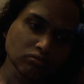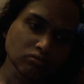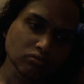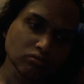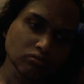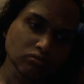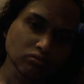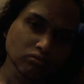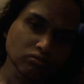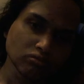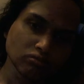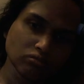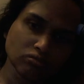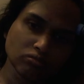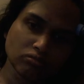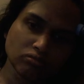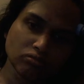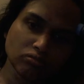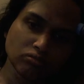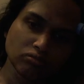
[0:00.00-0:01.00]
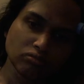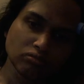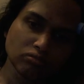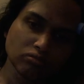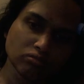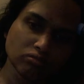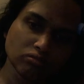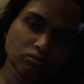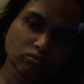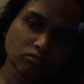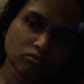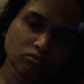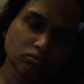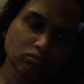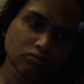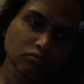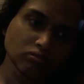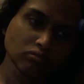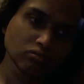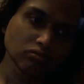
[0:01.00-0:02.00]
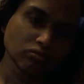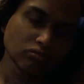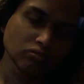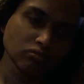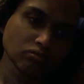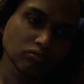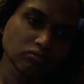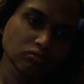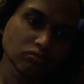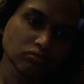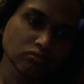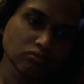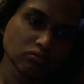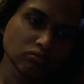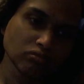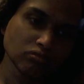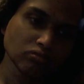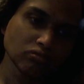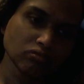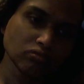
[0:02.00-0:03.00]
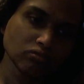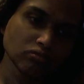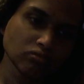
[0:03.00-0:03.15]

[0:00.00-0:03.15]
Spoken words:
(no one is talking)